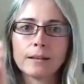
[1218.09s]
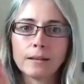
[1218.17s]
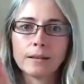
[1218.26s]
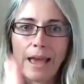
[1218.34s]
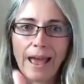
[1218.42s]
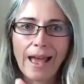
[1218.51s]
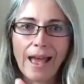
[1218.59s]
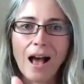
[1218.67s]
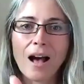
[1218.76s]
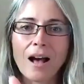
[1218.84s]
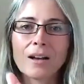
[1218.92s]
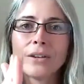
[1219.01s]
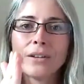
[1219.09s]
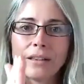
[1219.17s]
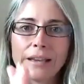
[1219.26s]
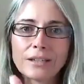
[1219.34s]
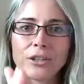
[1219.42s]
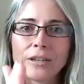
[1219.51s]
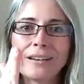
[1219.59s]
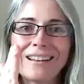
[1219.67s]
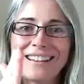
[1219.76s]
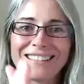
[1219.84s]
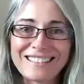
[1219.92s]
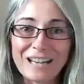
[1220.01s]
that ovulation
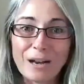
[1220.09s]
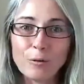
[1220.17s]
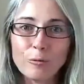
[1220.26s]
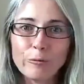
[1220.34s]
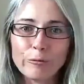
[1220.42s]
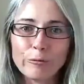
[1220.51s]
itself,